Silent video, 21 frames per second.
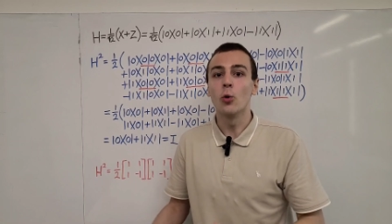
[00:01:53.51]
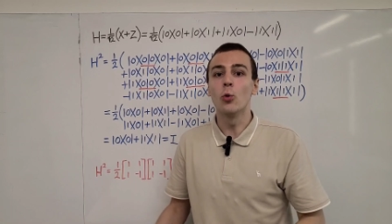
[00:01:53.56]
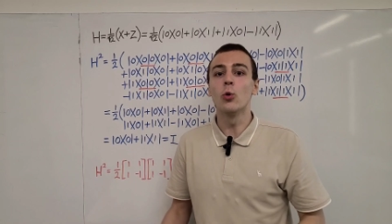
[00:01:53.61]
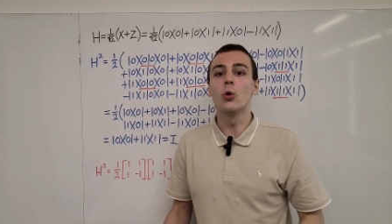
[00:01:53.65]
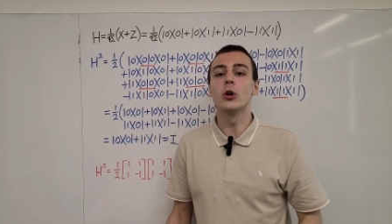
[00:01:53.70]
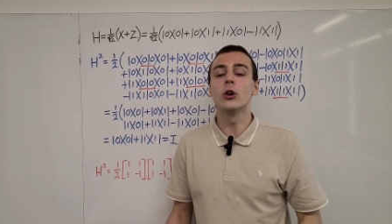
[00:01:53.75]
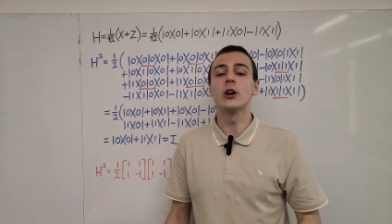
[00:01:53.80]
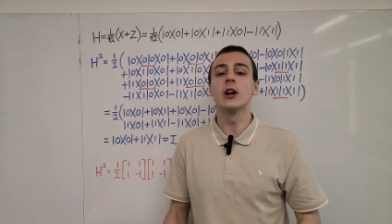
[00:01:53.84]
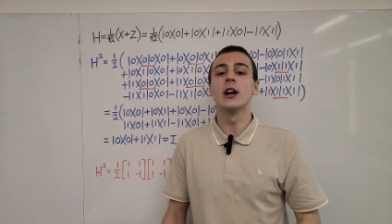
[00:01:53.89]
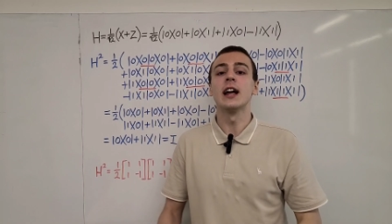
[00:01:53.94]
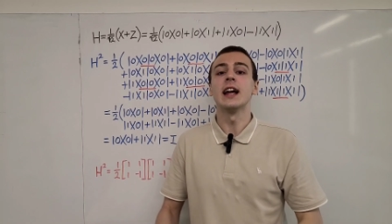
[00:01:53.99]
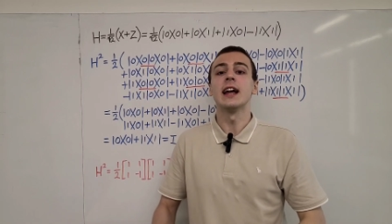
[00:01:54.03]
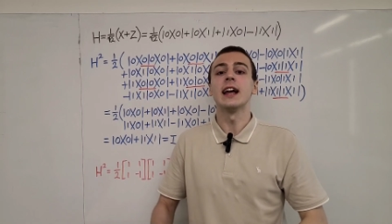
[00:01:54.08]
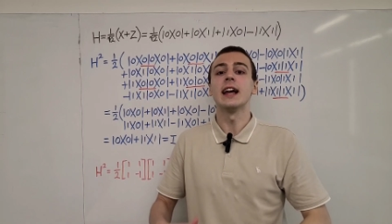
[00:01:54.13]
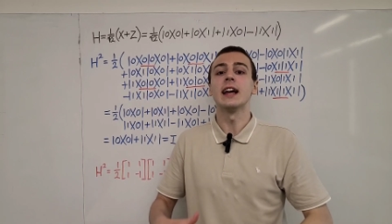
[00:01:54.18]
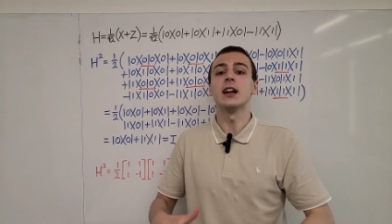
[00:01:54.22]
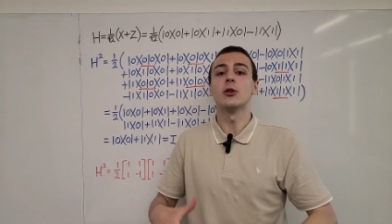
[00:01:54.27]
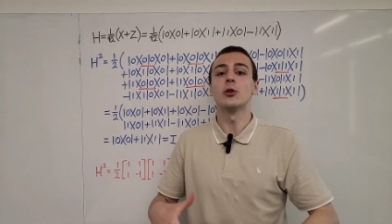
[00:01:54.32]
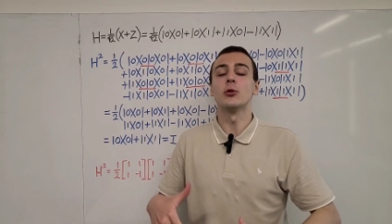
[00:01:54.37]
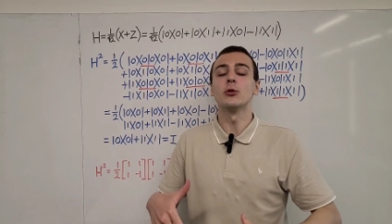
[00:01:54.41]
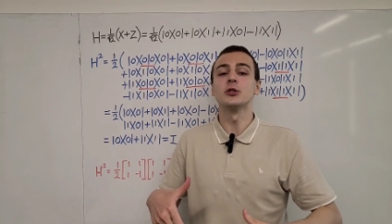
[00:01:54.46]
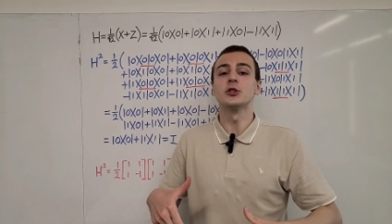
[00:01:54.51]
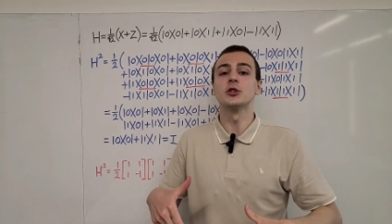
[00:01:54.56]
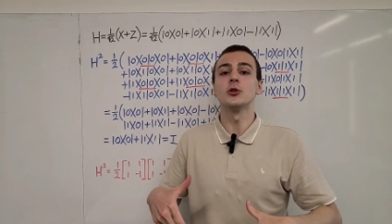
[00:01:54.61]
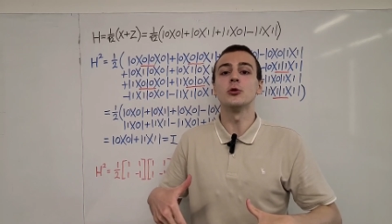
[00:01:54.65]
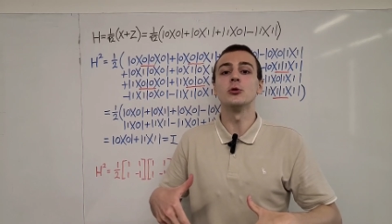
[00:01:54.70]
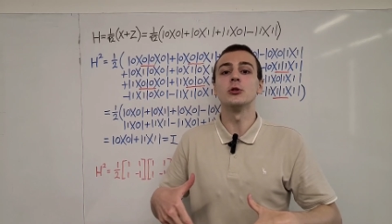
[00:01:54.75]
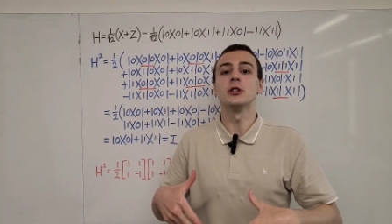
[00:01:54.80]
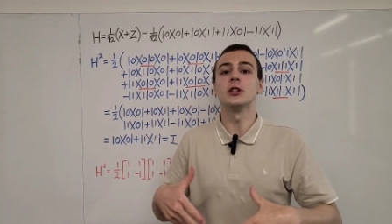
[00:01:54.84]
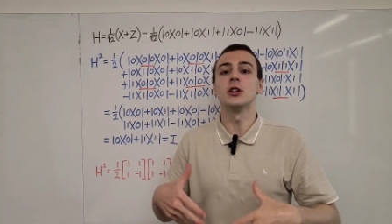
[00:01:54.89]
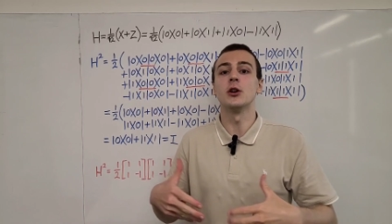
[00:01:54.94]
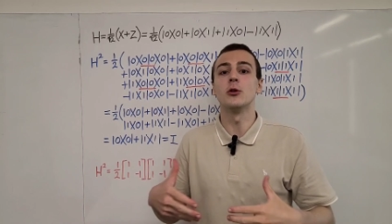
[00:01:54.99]
or it could
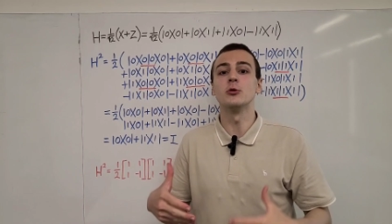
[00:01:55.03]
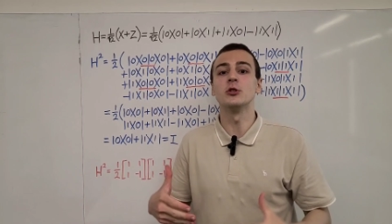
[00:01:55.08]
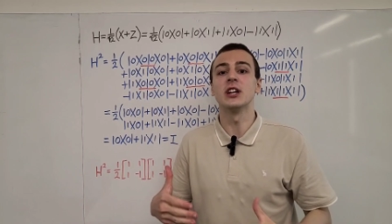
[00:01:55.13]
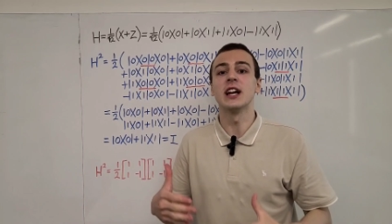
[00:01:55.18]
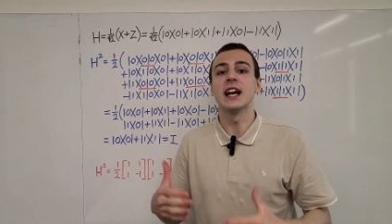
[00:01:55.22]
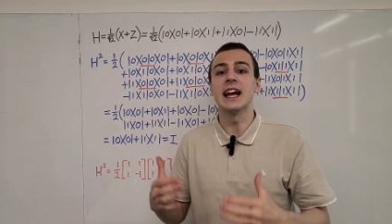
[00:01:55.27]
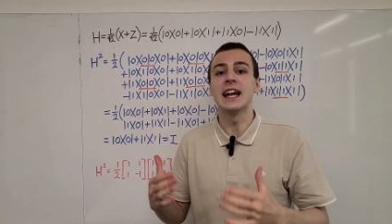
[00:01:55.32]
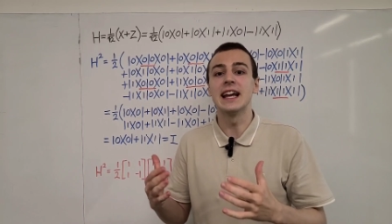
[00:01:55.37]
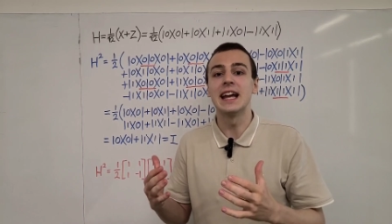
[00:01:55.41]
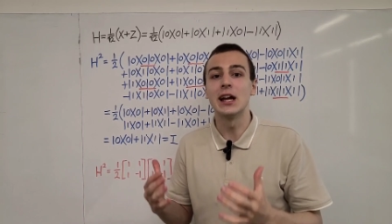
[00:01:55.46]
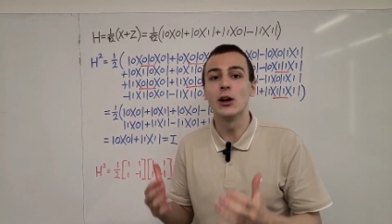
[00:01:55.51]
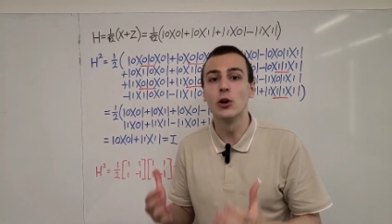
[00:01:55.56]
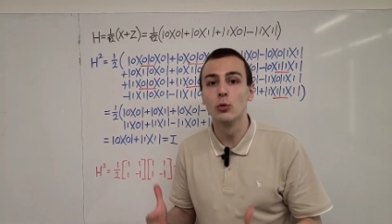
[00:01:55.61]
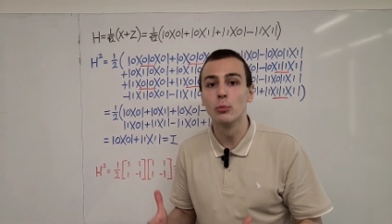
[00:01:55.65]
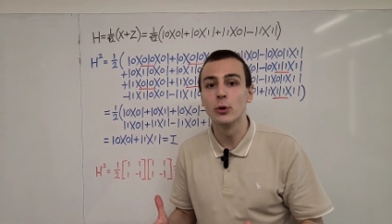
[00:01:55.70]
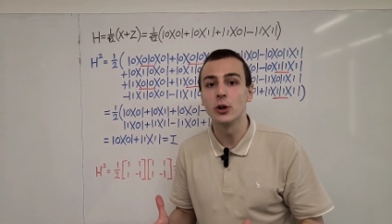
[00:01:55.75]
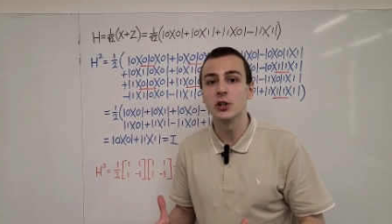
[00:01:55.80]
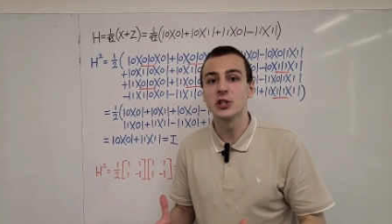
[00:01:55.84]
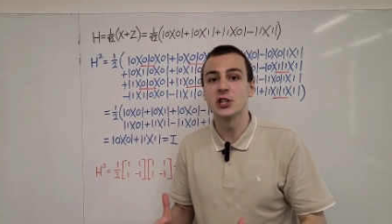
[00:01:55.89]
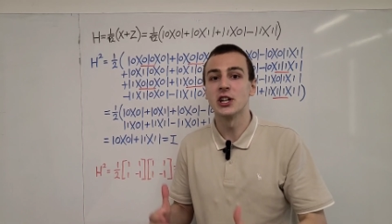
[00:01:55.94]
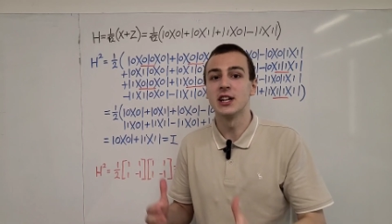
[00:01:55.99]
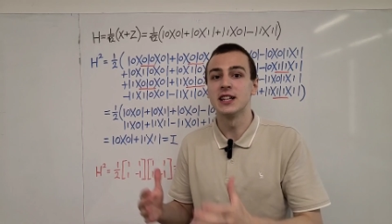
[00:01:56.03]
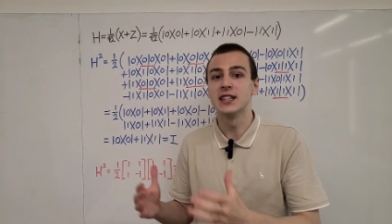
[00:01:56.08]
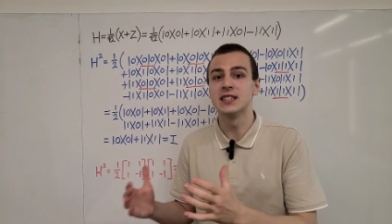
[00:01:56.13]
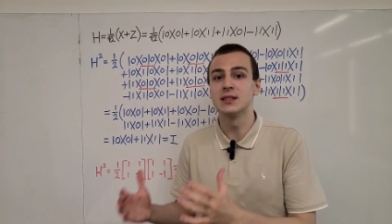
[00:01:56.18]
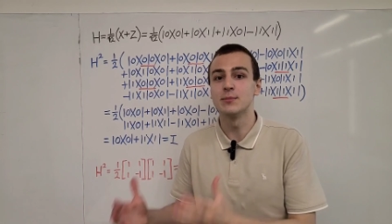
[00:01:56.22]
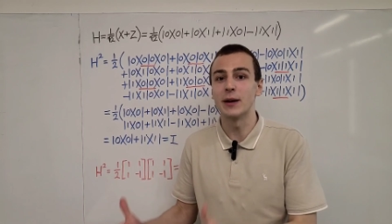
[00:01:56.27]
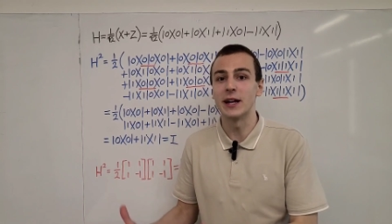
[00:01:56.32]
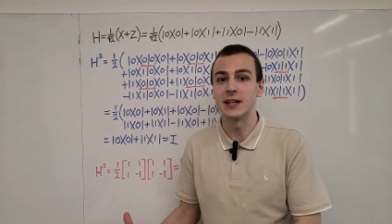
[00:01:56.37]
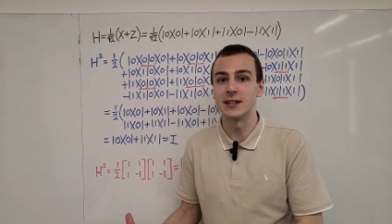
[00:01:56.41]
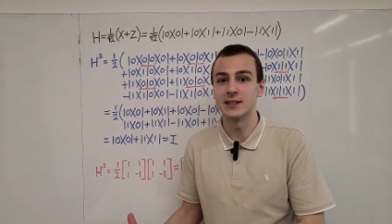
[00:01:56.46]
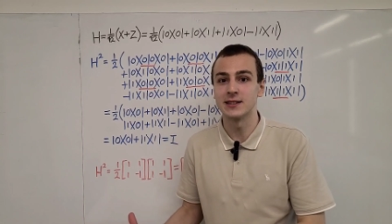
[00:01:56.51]
also denote a Hilbert
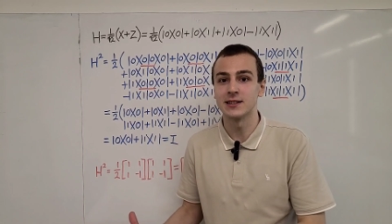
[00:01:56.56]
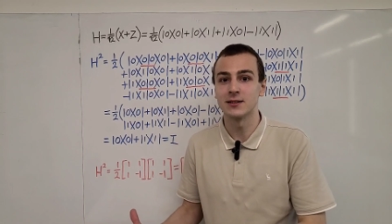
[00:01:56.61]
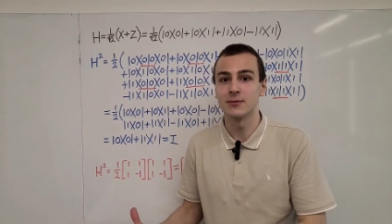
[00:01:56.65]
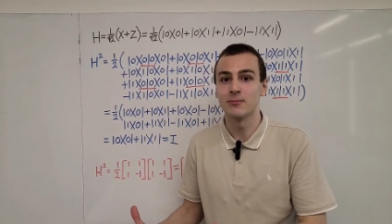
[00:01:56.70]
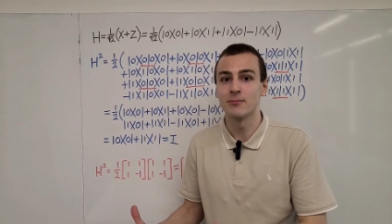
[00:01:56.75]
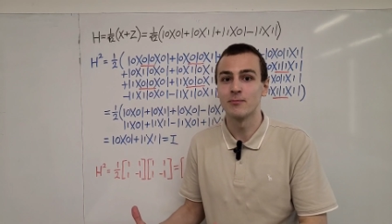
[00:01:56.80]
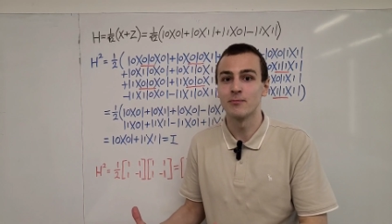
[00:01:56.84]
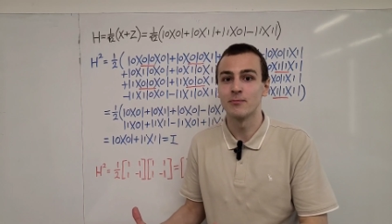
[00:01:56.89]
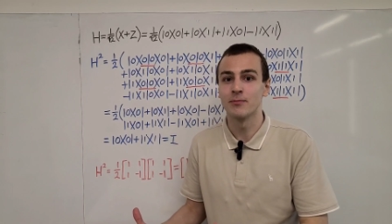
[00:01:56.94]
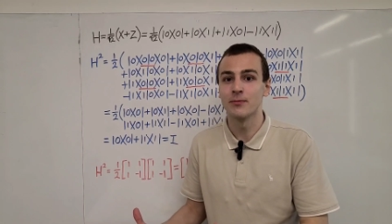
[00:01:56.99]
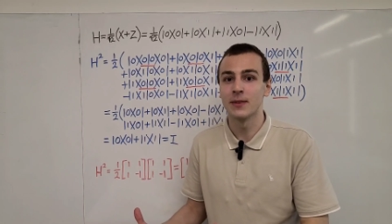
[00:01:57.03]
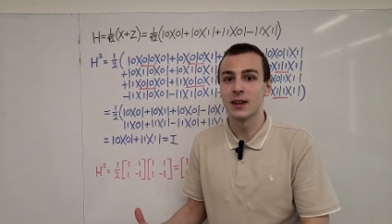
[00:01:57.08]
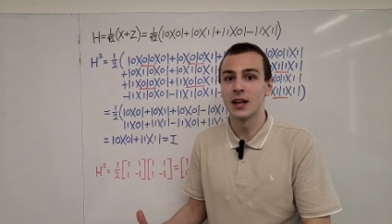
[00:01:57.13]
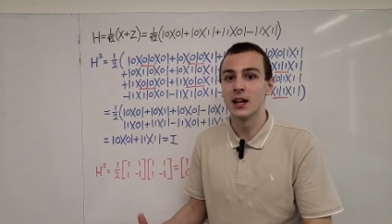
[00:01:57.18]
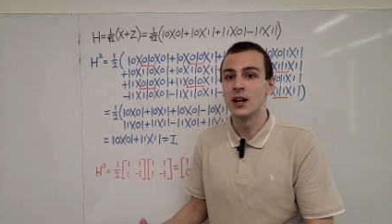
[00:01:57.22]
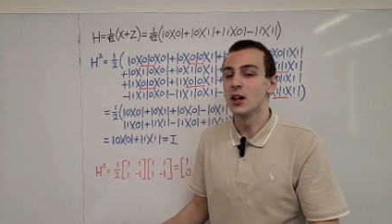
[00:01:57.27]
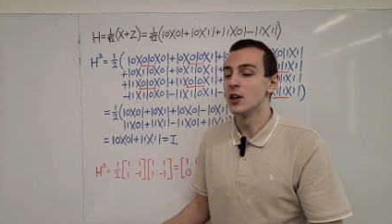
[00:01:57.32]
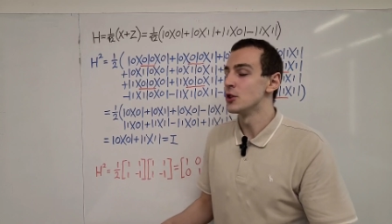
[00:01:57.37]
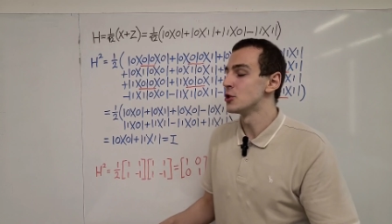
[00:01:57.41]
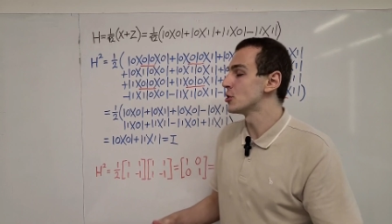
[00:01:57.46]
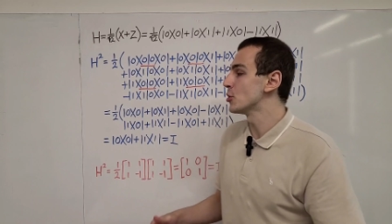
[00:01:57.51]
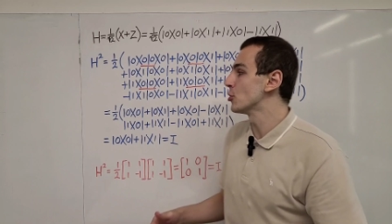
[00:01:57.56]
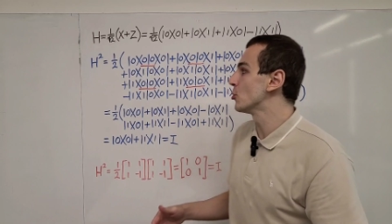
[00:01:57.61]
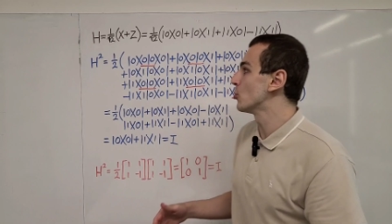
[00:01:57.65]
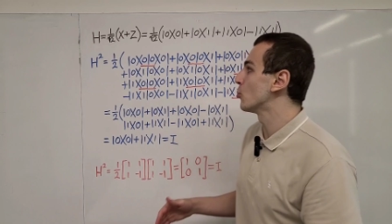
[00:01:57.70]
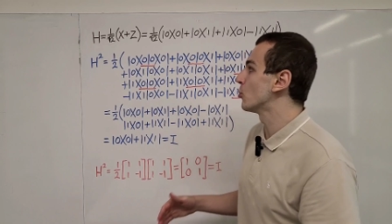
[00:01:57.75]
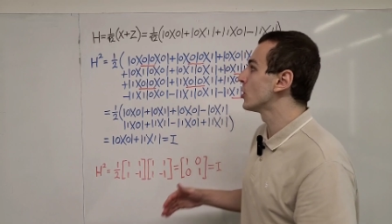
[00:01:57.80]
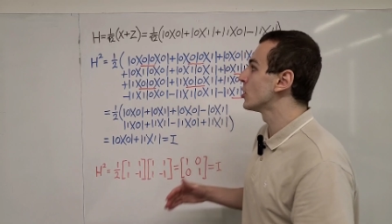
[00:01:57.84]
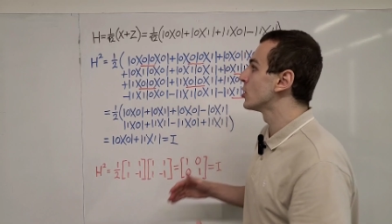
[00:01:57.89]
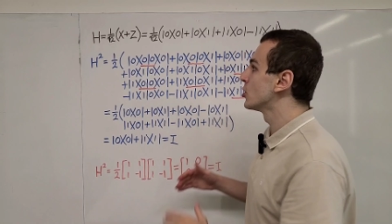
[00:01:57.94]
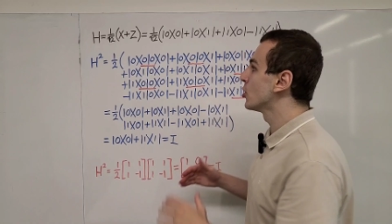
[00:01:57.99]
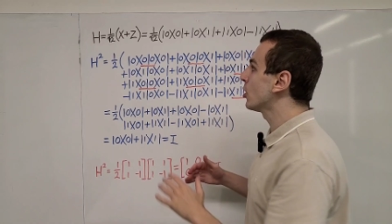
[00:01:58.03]
space. So
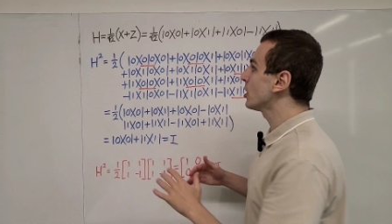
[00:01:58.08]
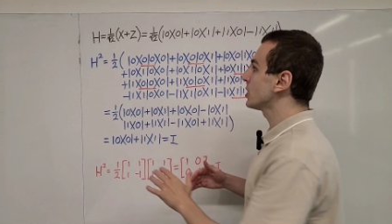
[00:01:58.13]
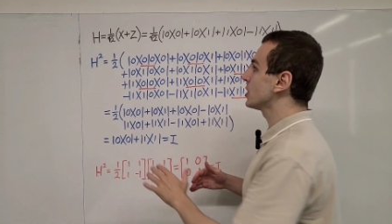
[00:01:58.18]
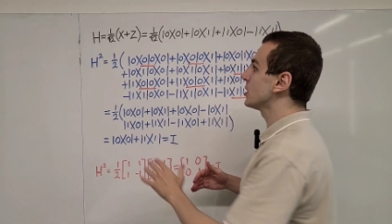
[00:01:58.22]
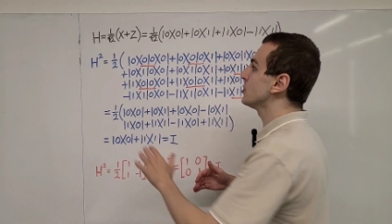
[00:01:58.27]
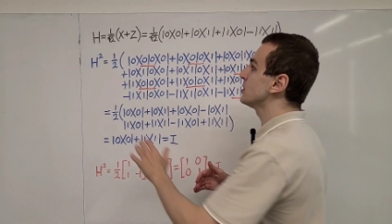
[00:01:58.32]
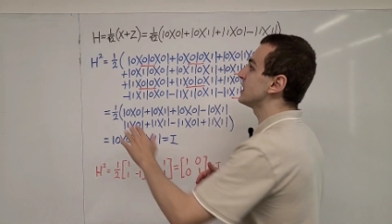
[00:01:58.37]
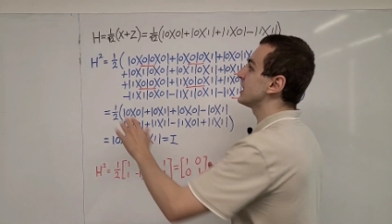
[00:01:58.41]
we're not